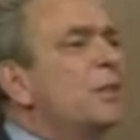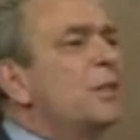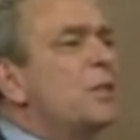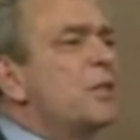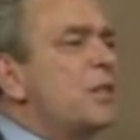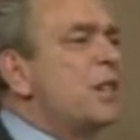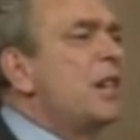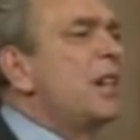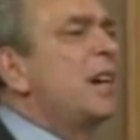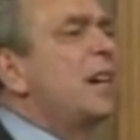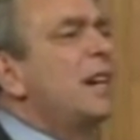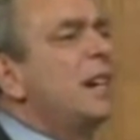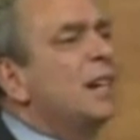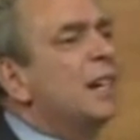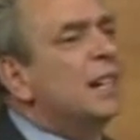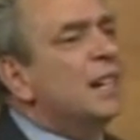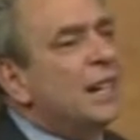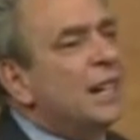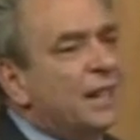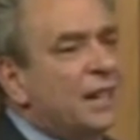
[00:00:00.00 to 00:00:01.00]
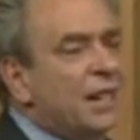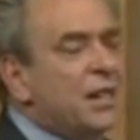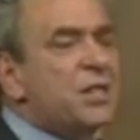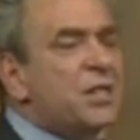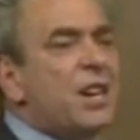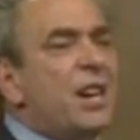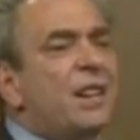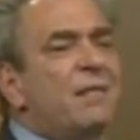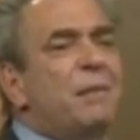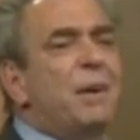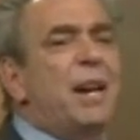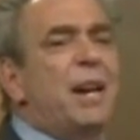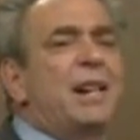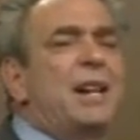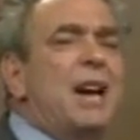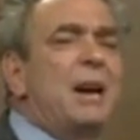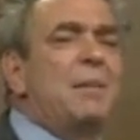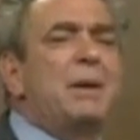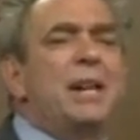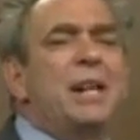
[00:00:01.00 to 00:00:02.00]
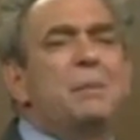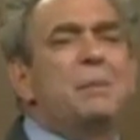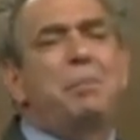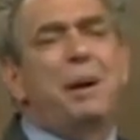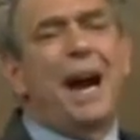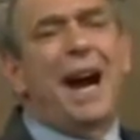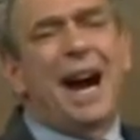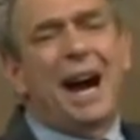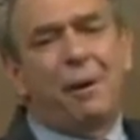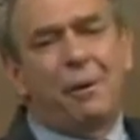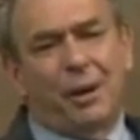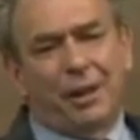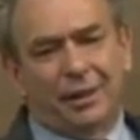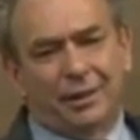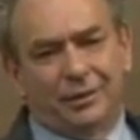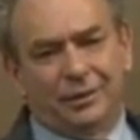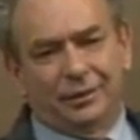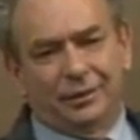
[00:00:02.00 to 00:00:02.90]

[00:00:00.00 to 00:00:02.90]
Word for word: see the Son of Man coming in power.